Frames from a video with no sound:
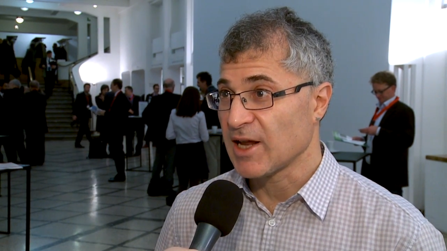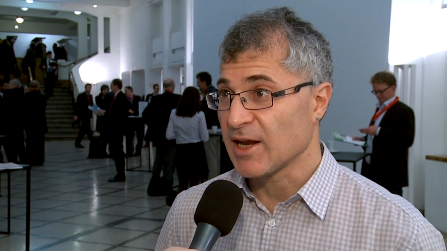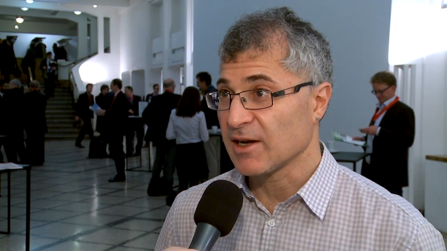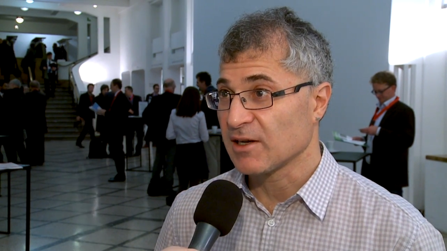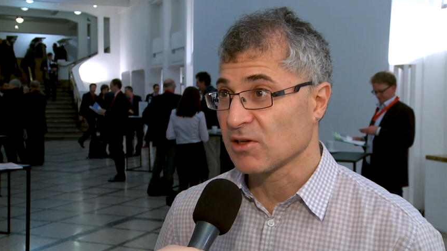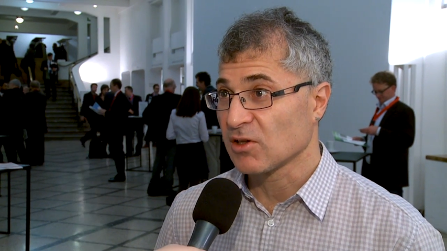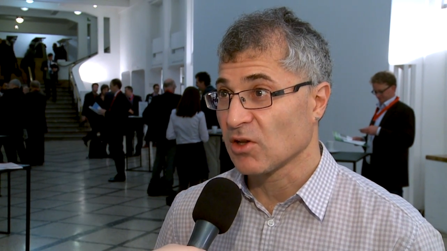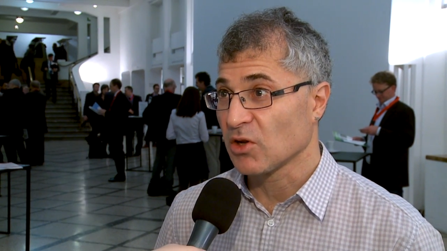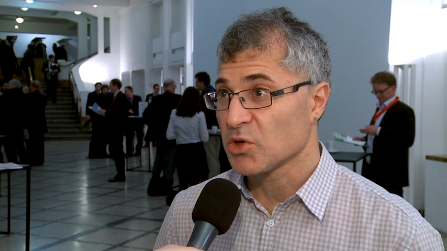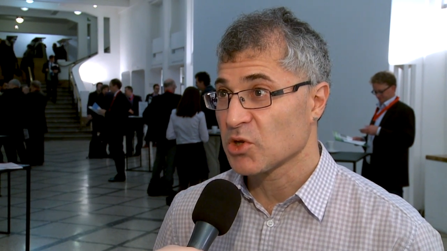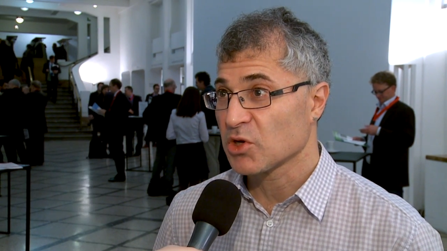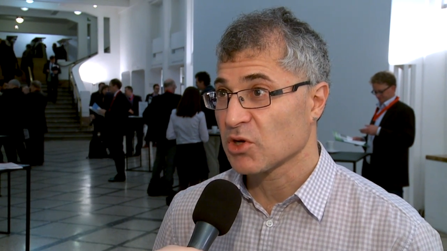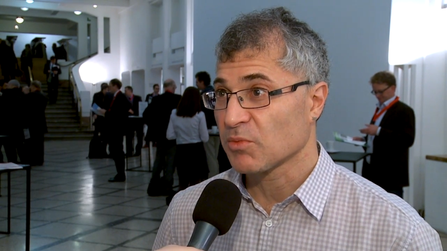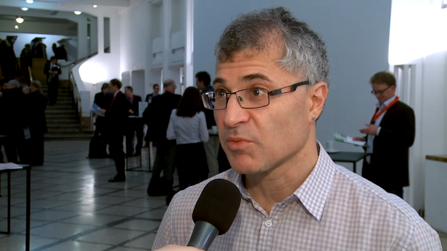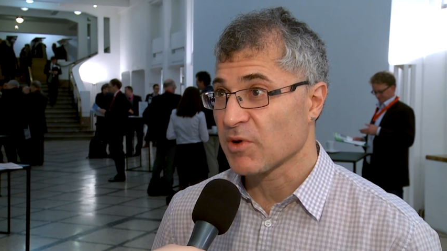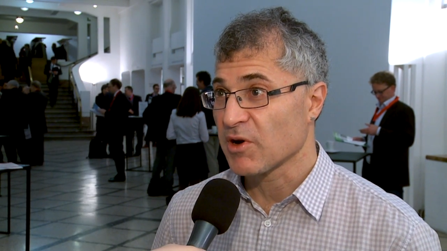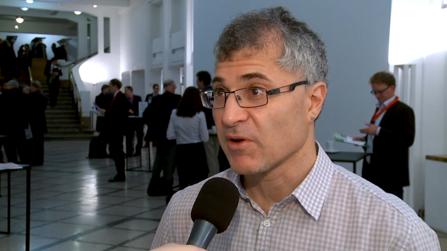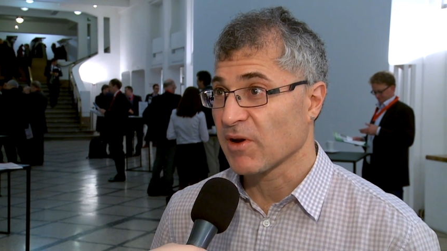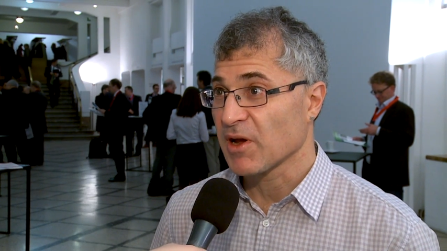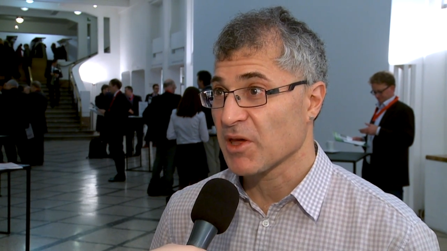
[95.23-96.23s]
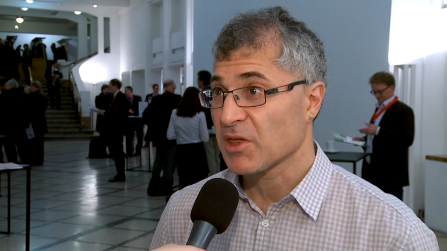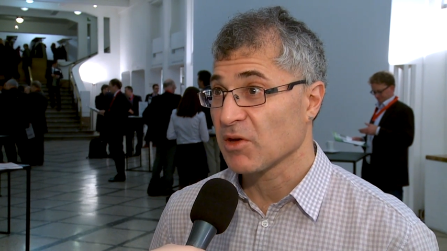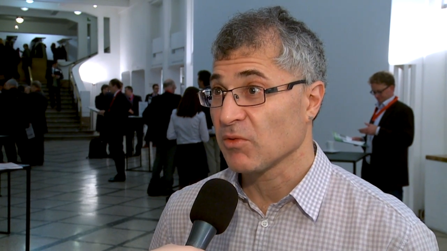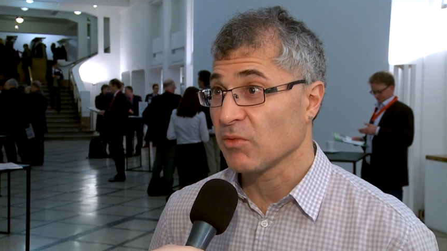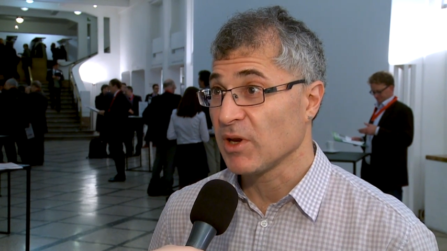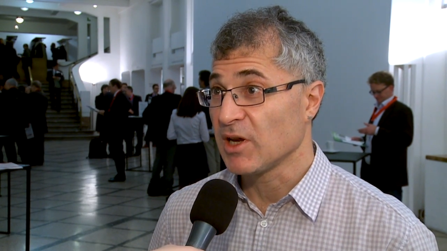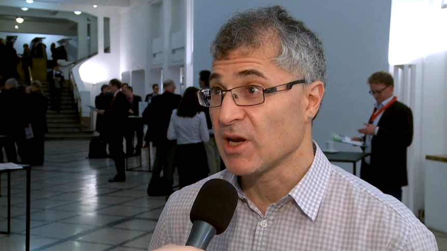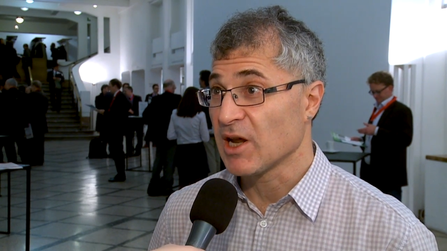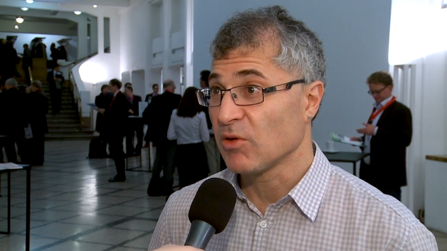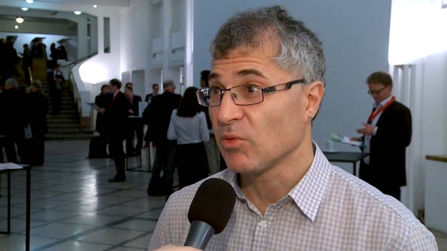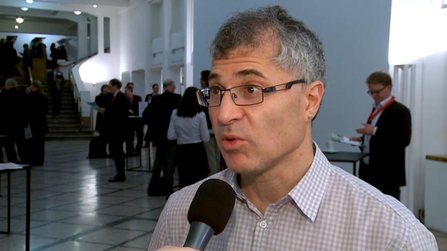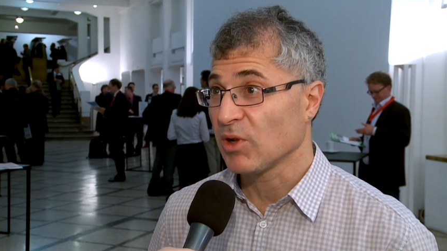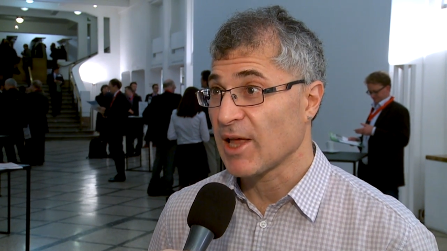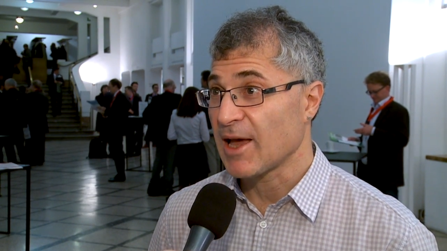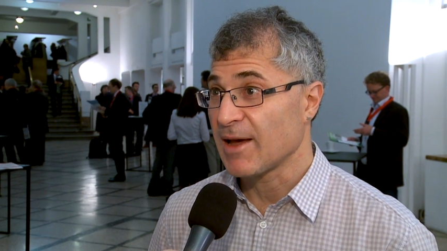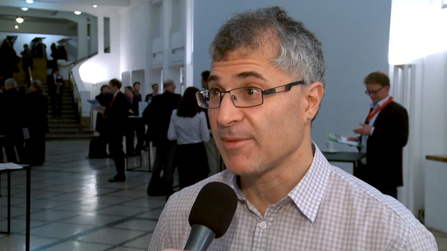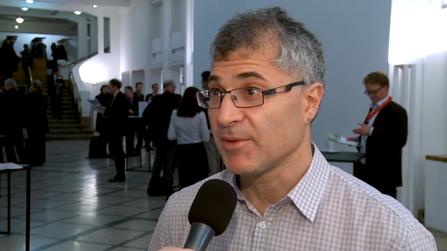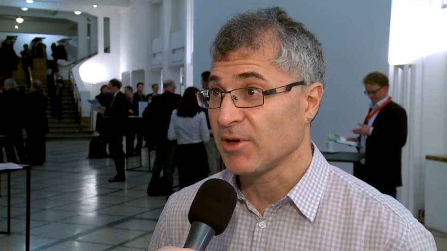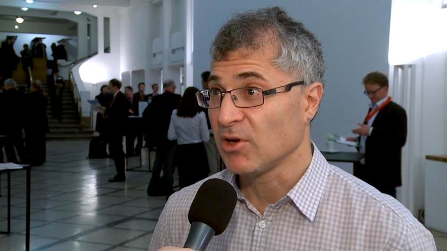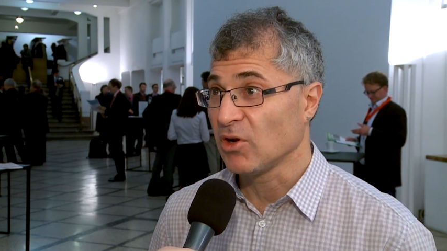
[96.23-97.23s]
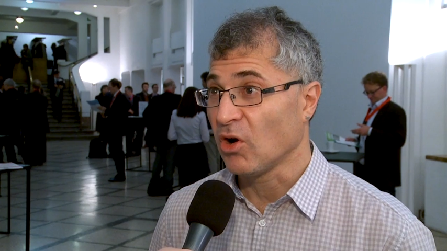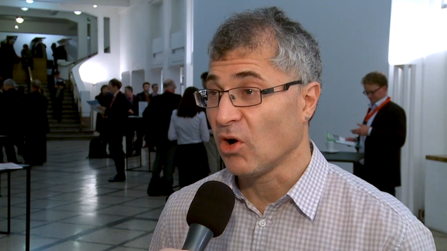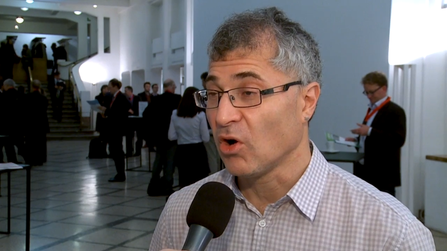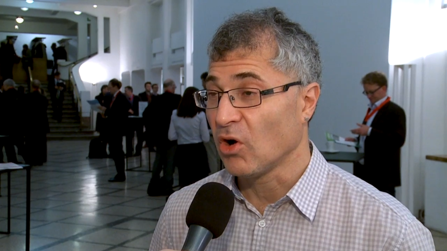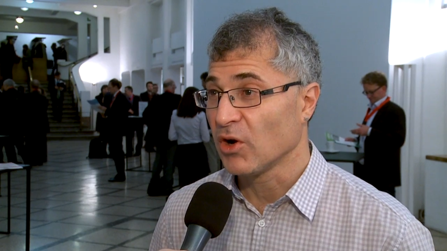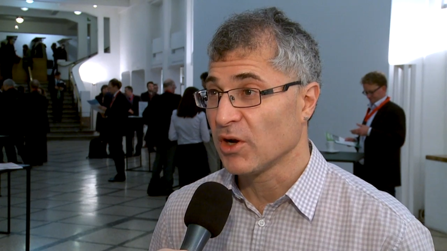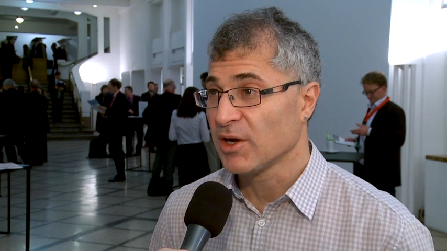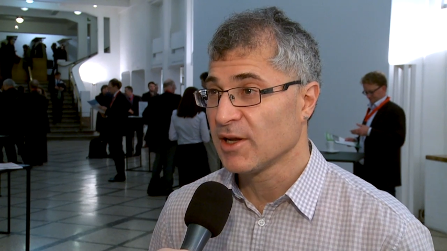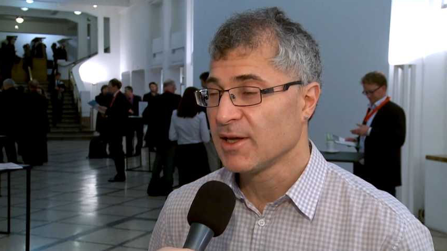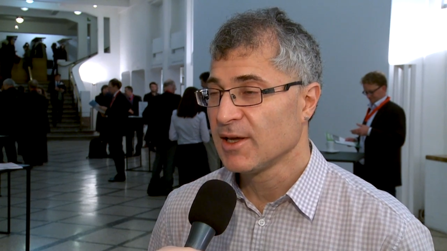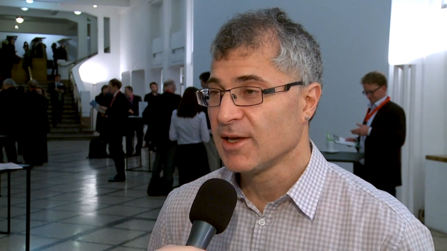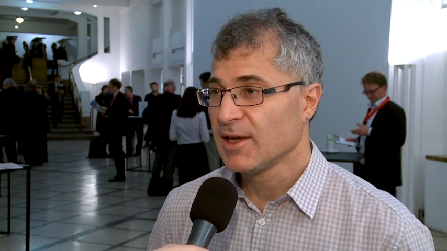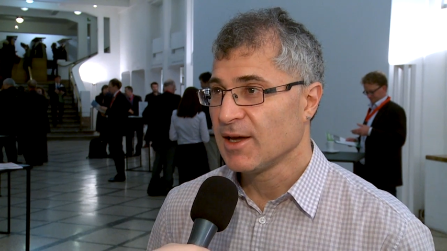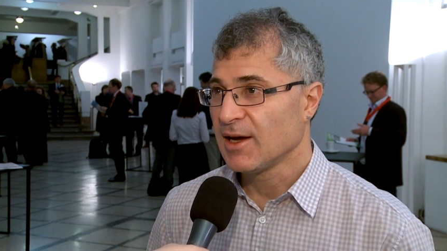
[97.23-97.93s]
technological progress that we know will happen on